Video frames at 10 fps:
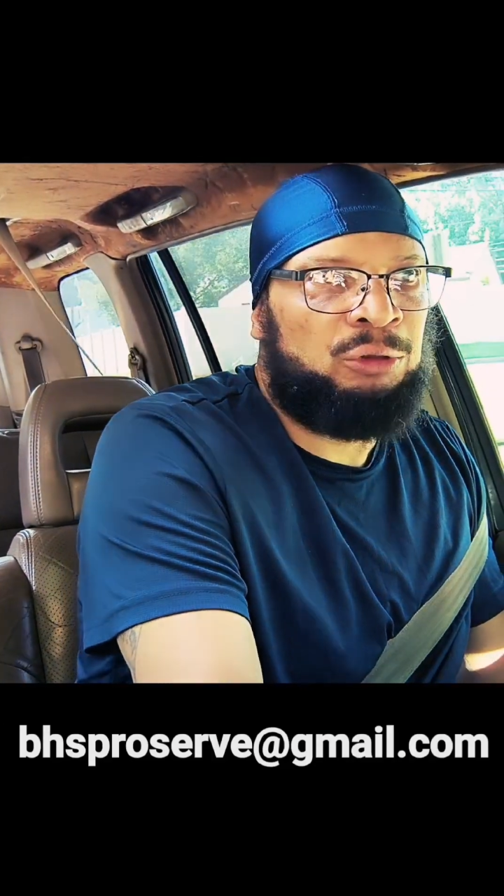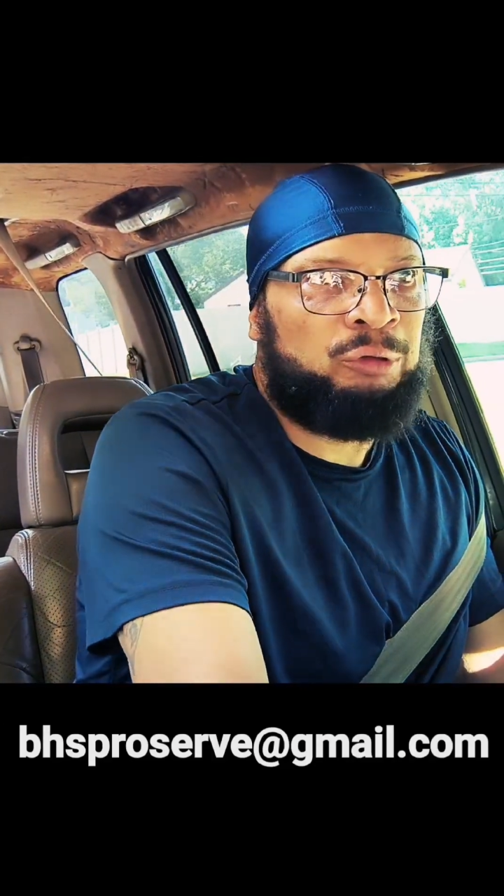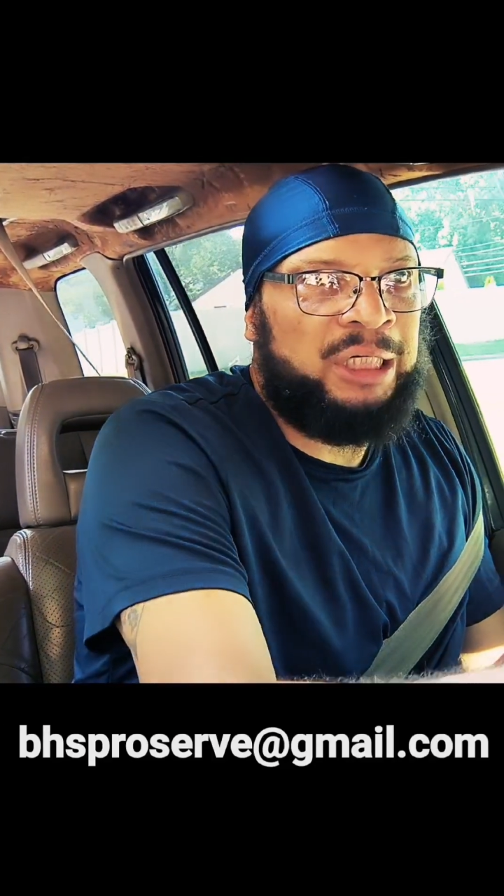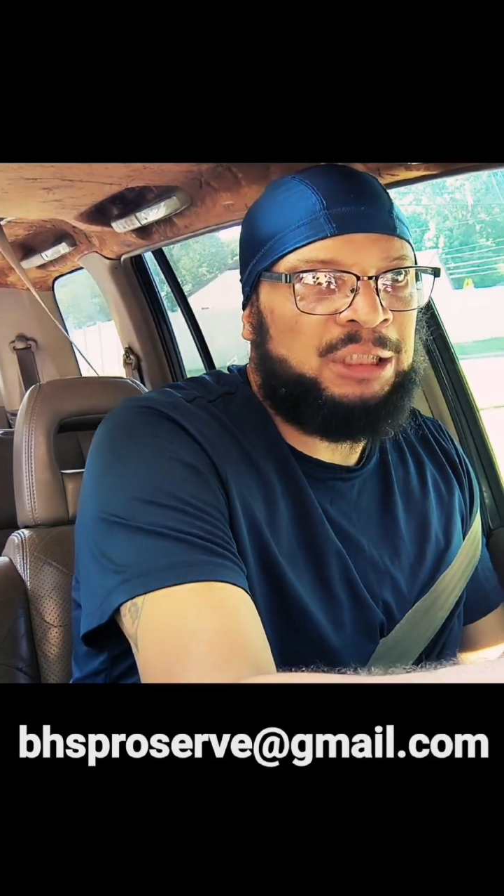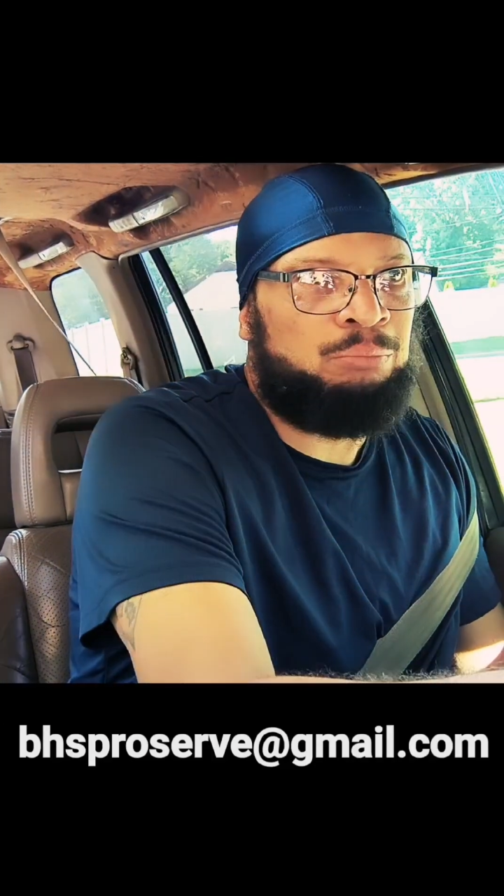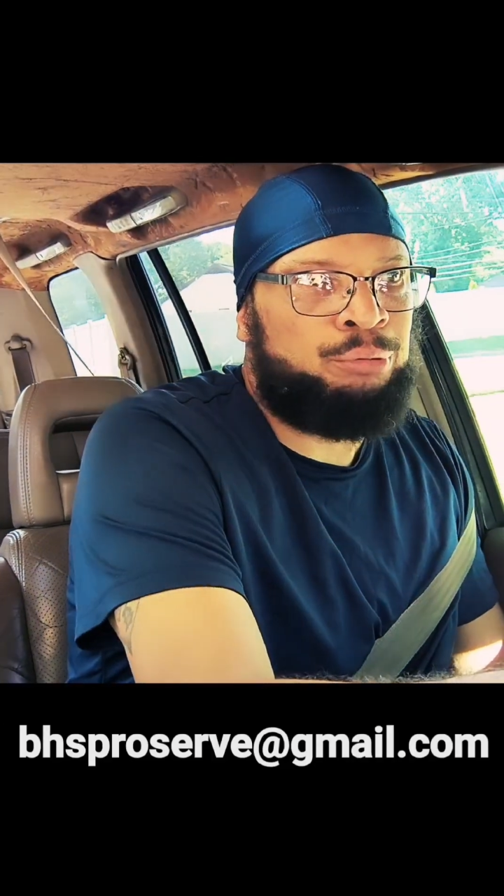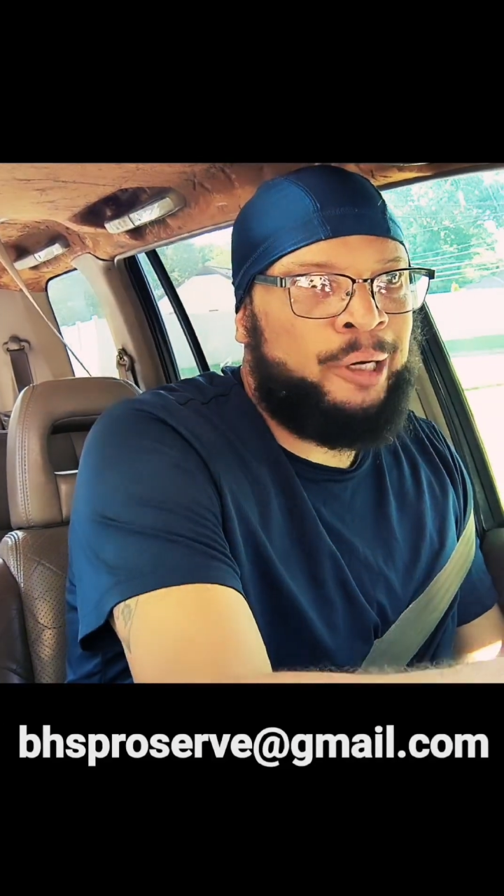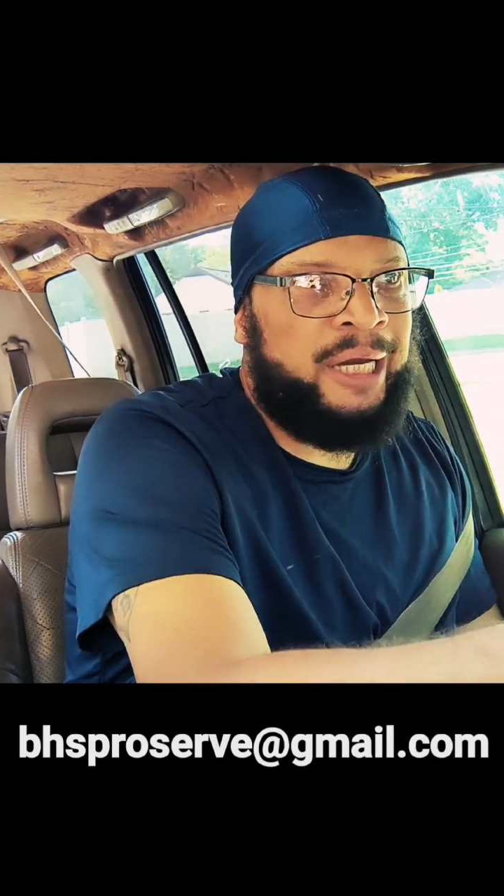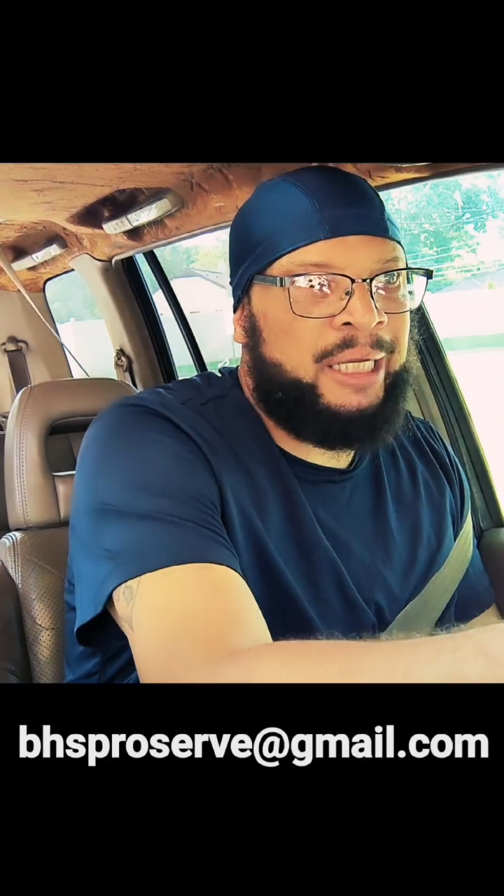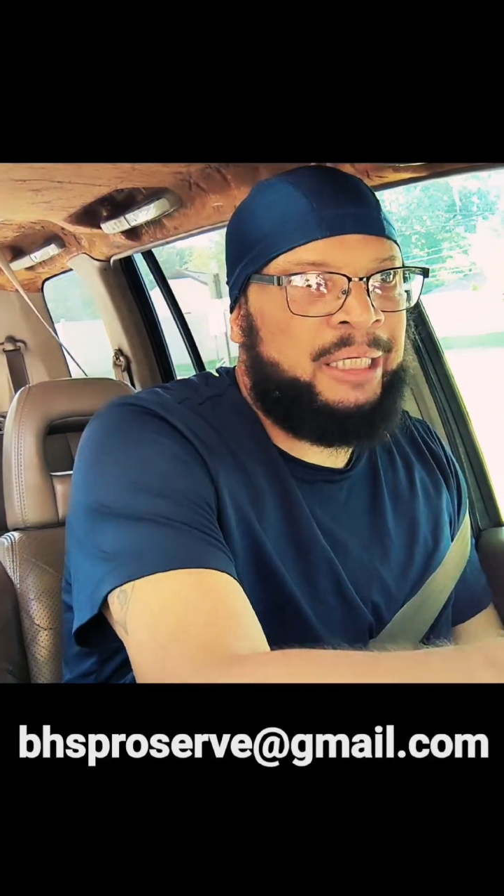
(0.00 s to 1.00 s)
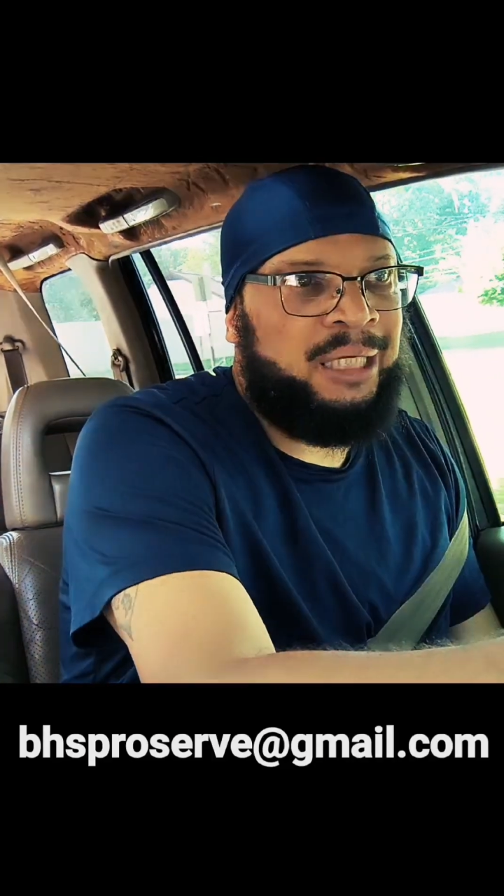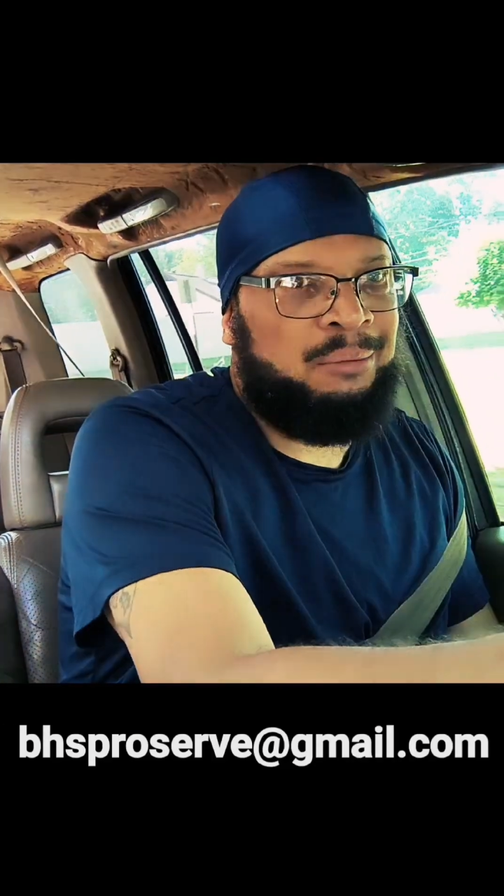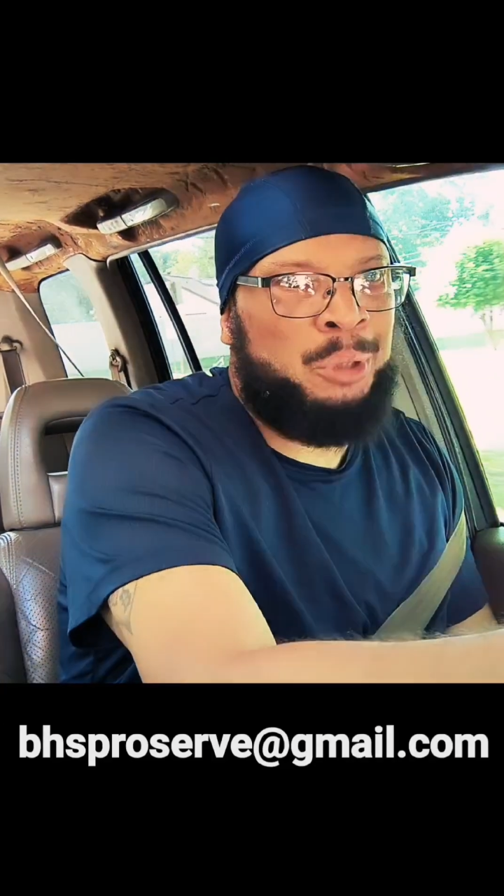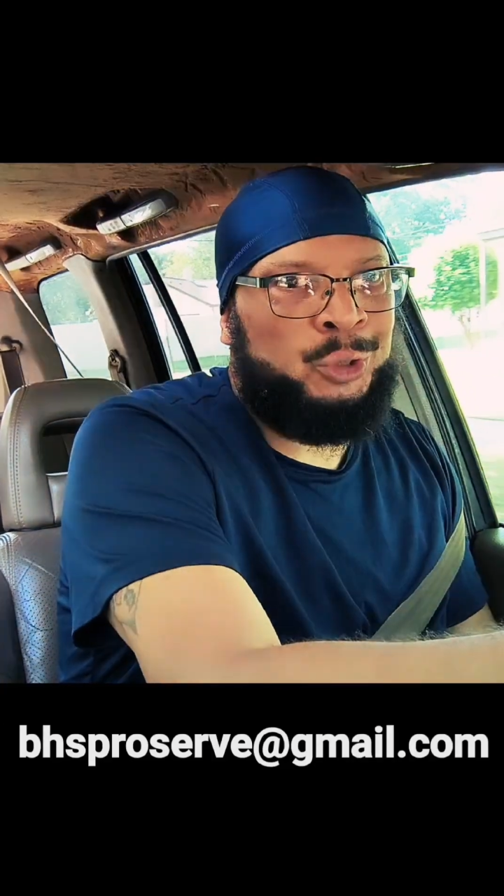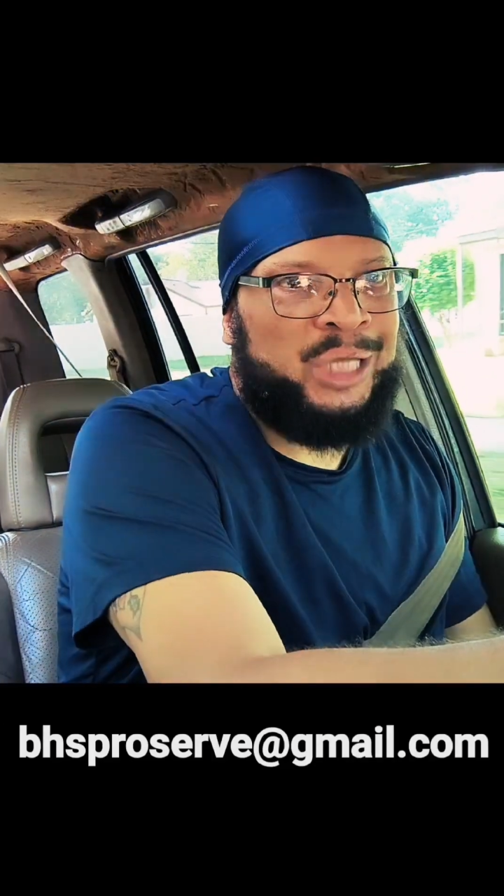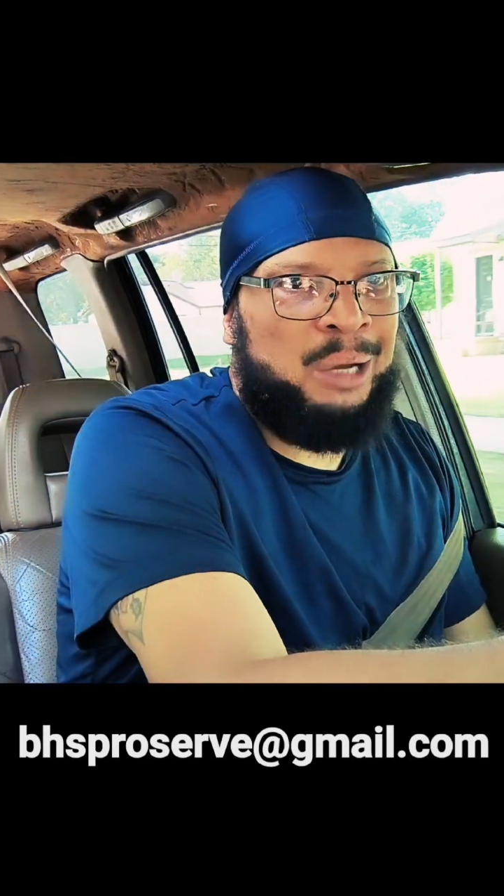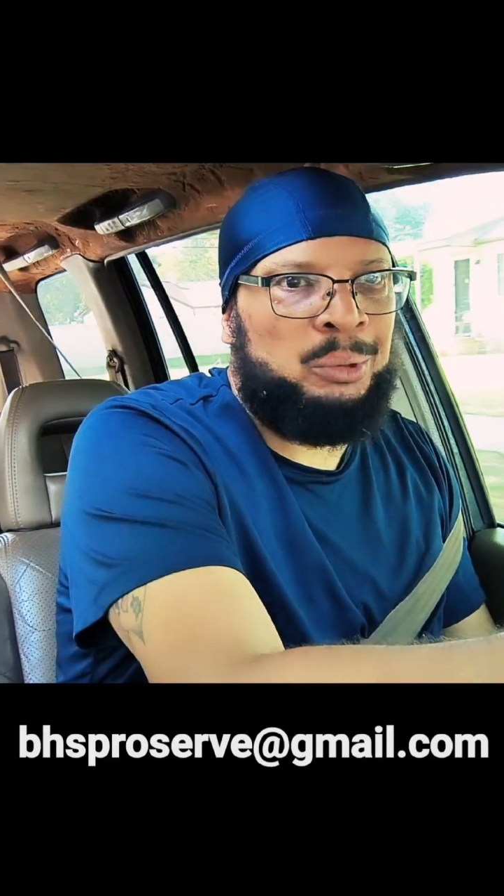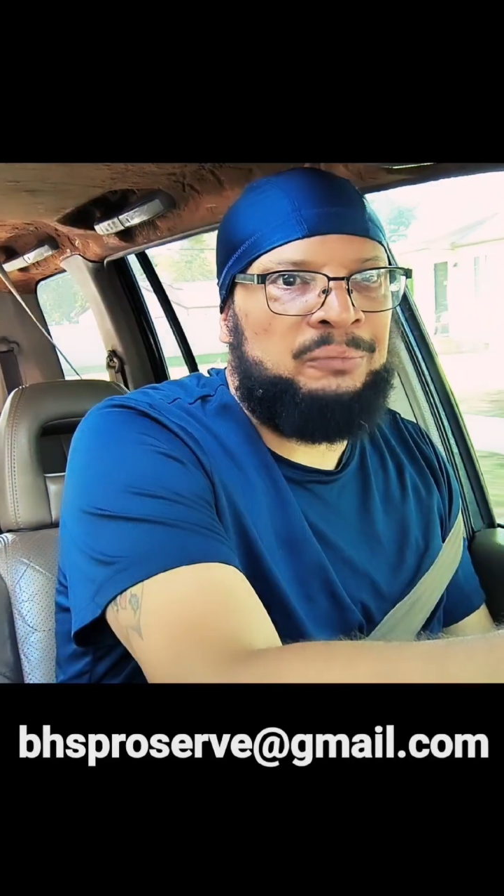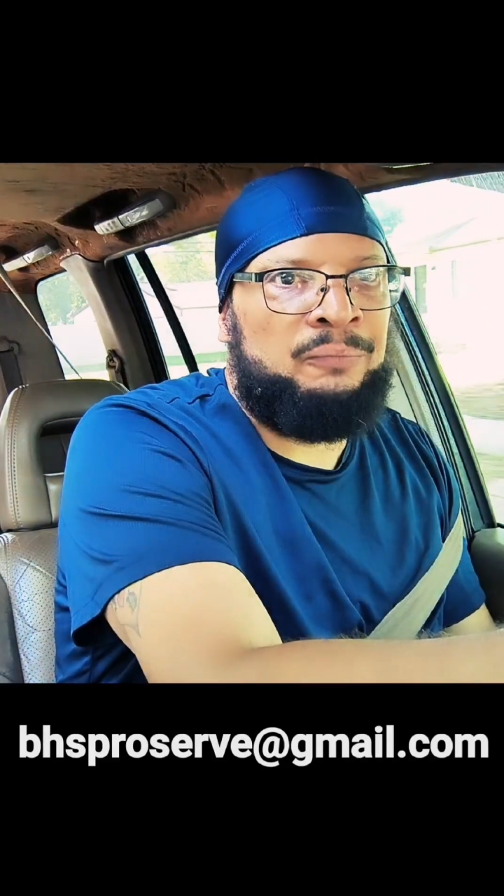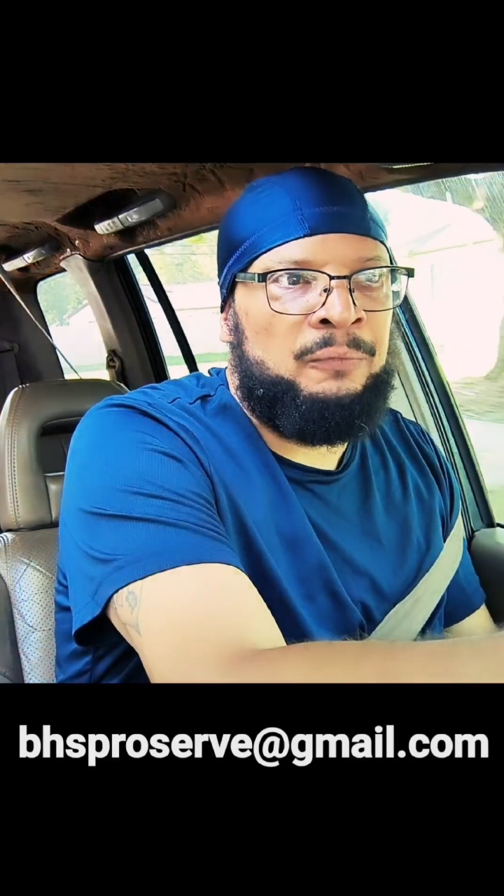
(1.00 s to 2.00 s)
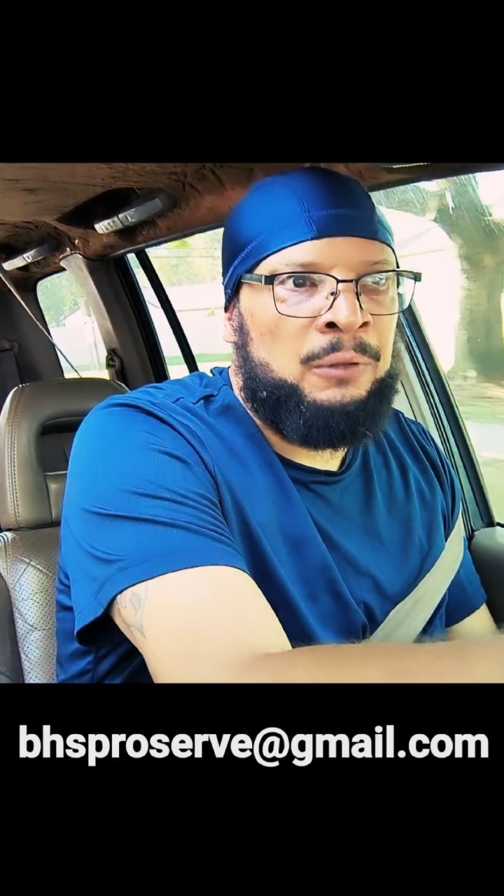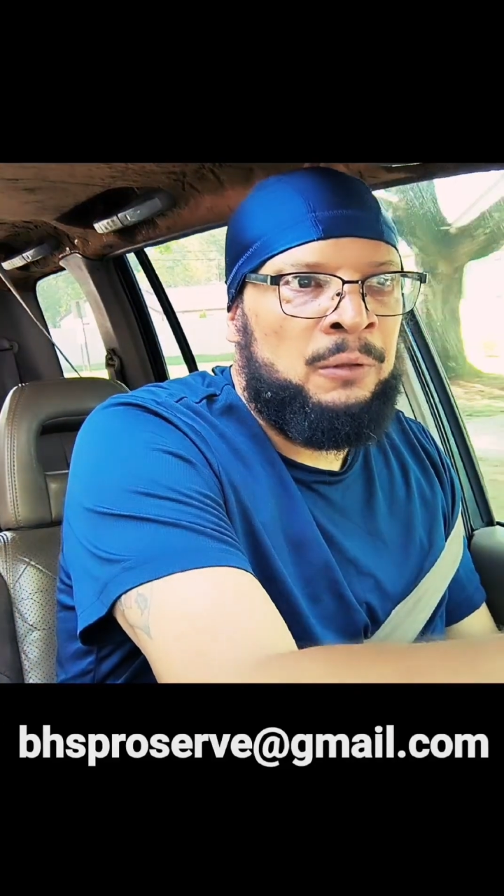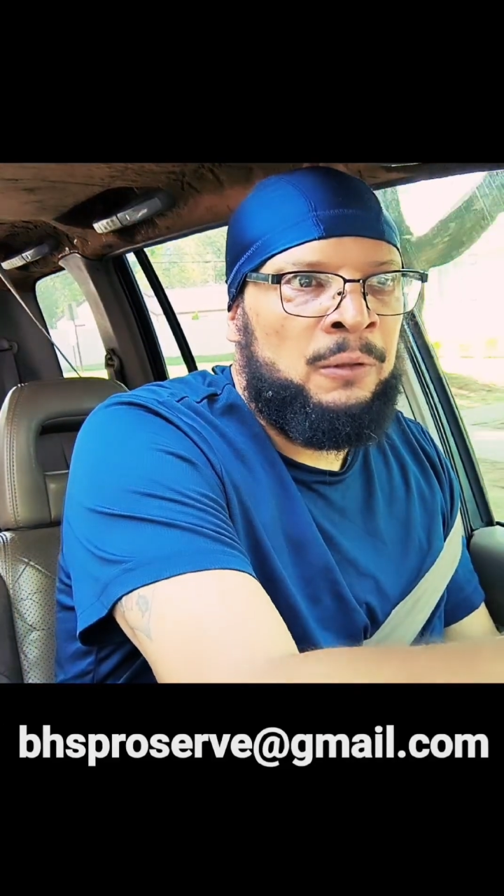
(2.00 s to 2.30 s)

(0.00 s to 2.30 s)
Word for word: generation praying that the Most High would